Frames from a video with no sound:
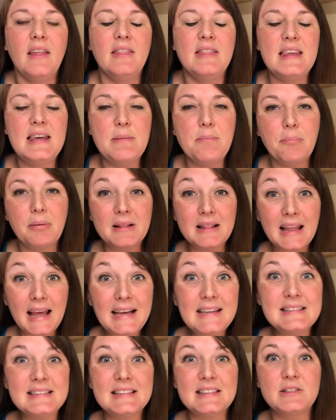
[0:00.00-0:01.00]
the
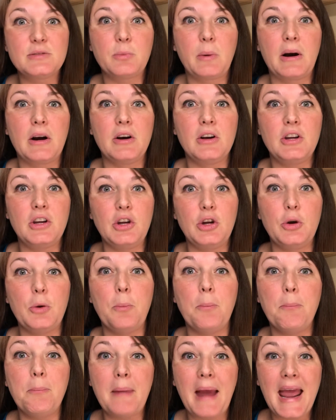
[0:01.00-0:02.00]
places where
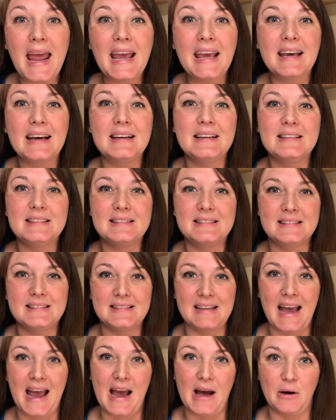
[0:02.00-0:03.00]
you make
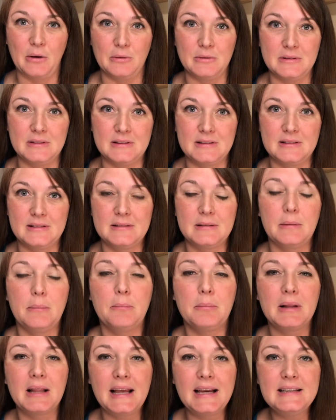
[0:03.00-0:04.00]
sounds.
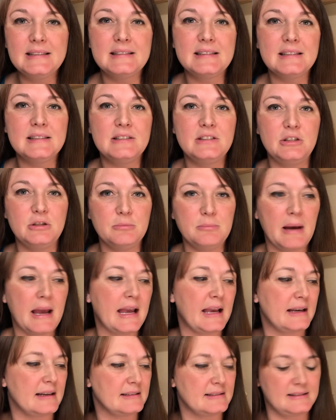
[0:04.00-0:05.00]
Places you
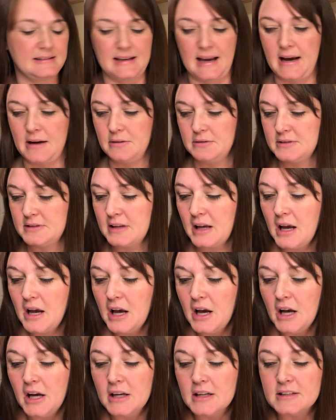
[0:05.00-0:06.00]
make sounds.
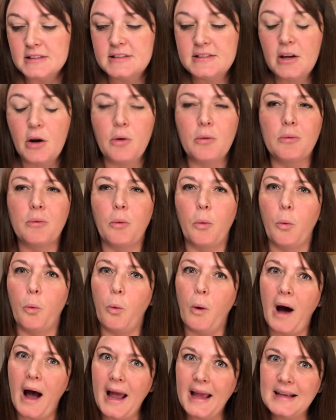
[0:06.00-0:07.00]
So
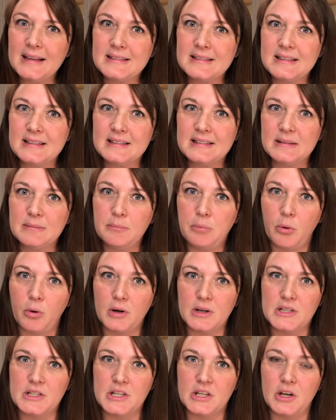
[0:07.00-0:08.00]
why is this
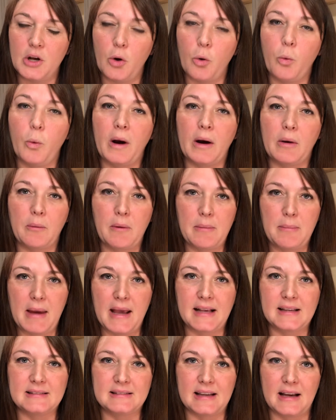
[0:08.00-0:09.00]
important to know where we
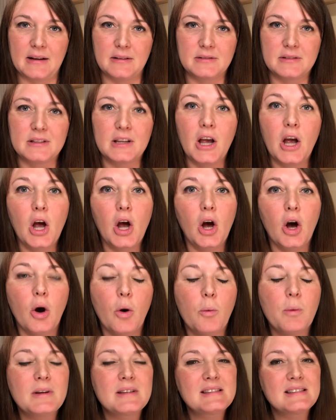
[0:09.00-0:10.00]
make sounds?
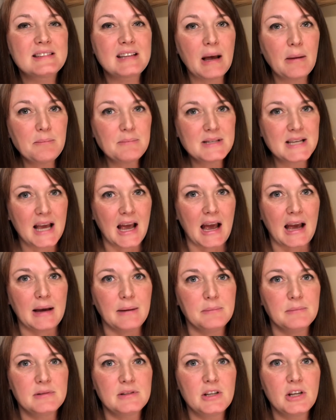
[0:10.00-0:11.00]
Well,
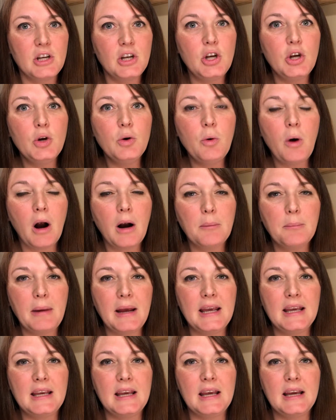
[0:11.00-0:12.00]
sometimes you are
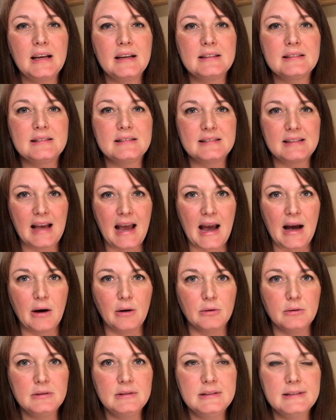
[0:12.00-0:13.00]
making
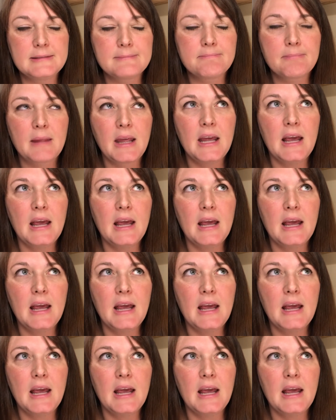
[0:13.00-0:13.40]
sounds